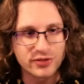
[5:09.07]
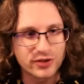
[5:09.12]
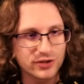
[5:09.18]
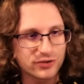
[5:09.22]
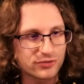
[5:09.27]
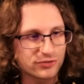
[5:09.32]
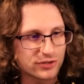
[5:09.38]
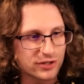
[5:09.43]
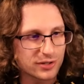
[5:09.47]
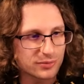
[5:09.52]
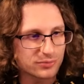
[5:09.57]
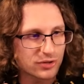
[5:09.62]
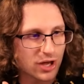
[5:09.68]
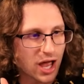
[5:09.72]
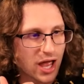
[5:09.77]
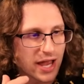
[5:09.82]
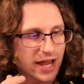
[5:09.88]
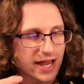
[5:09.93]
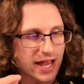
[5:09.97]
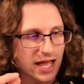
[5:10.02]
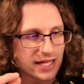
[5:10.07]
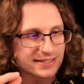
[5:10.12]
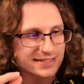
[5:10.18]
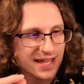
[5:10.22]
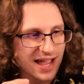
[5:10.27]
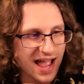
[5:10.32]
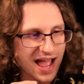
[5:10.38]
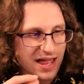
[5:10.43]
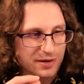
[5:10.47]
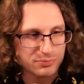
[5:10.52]
This seems a
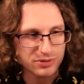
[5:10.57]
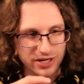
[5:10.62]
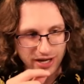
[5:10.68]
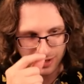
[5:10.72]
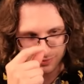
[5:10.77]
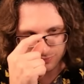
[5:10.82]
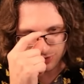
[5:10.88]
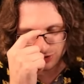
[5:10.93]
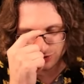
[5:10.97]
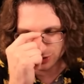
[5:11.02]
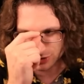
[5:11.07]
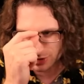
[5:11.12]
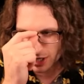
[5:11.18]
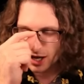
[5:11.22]
tad bit ambitious.